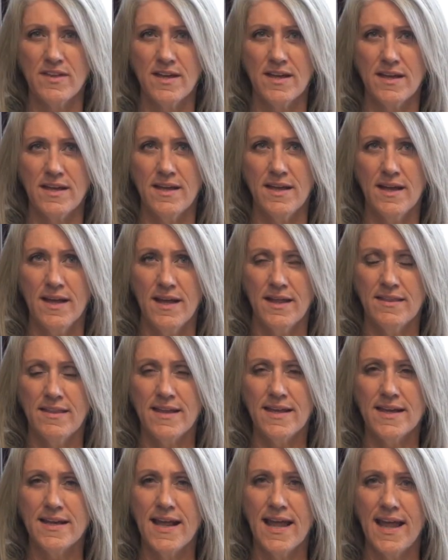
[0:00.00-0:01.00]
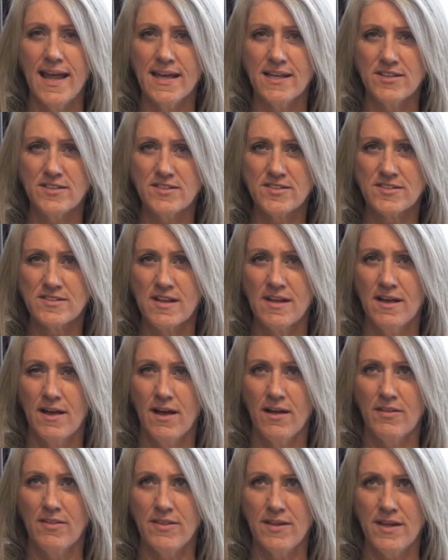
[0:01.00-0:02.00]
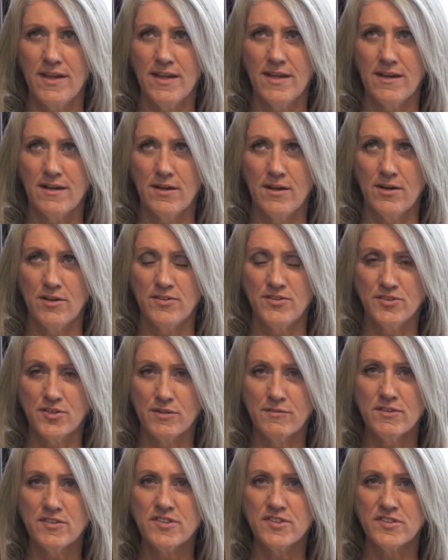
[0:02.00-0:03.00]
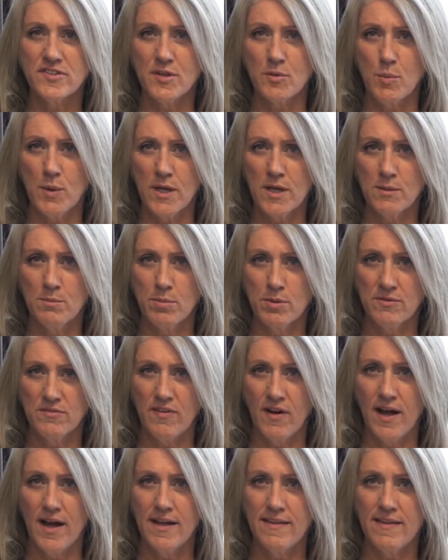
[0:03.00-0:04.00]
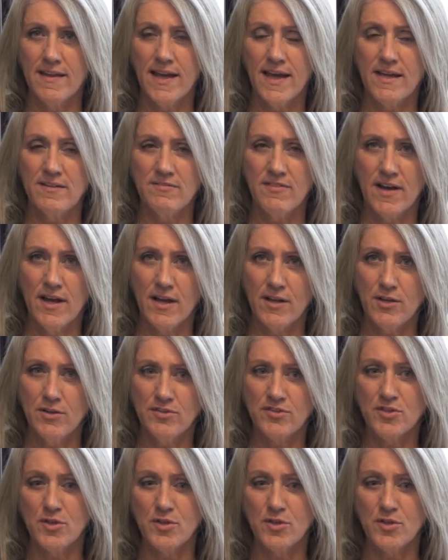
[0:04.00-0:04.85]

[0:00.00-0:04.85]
They enhance the services that we can provide, they add value.